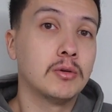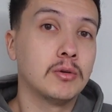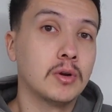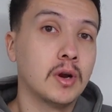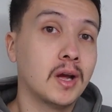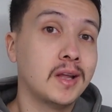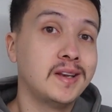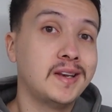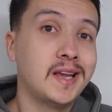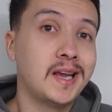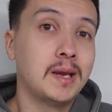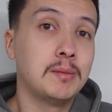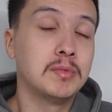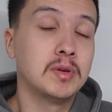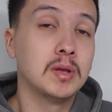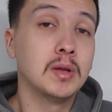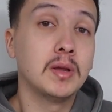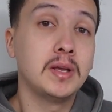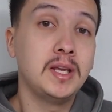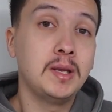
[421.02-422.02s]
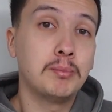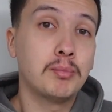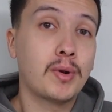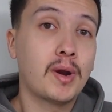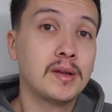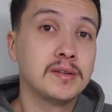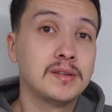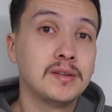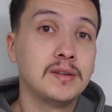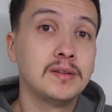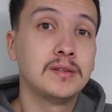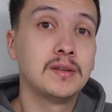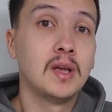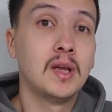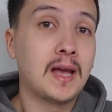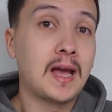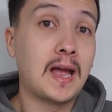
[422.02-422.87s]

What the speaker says: or unnamed heat presses.